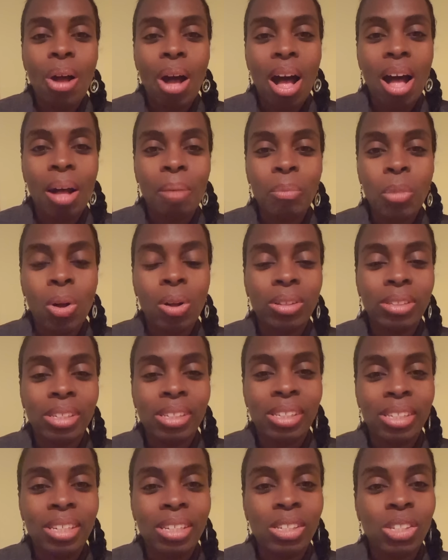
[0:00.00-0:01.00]

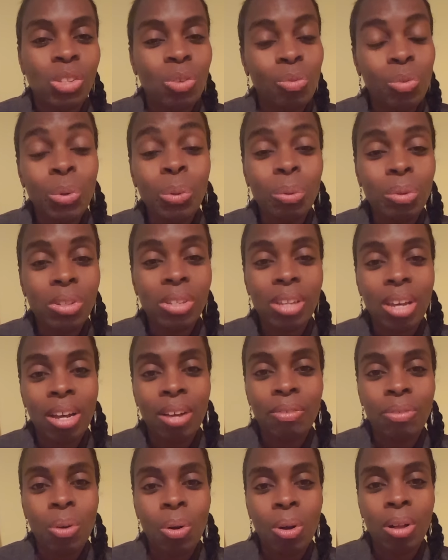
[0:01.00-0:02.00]
the roots
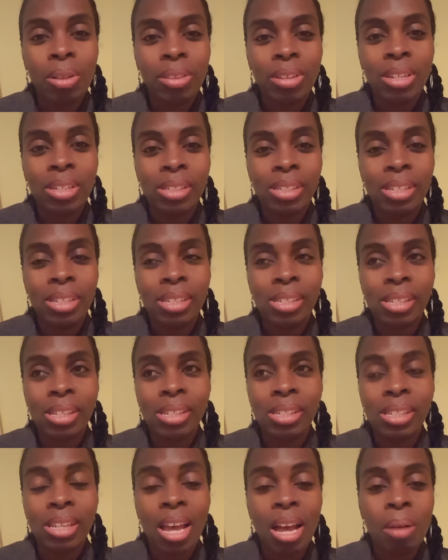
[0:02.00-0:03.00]
of all the
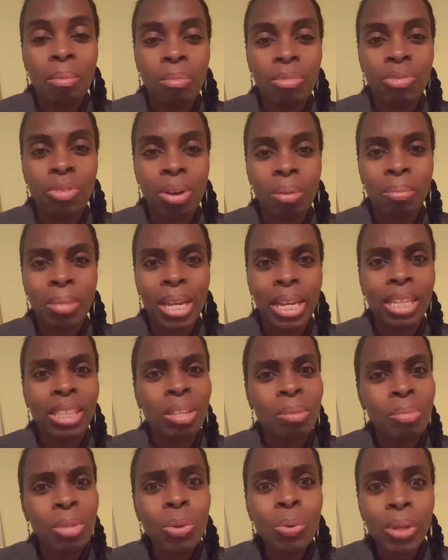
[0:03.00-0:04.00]
diseases come from like
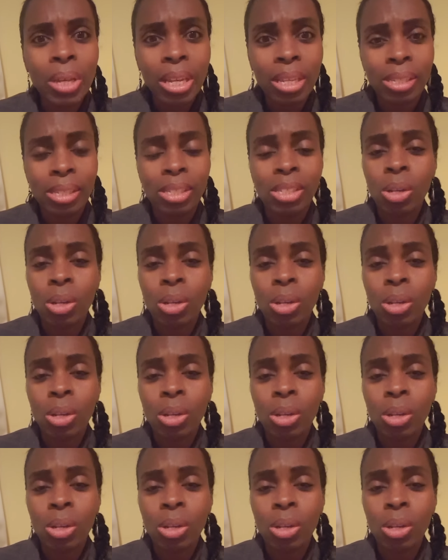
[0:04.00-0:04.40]
the mucus.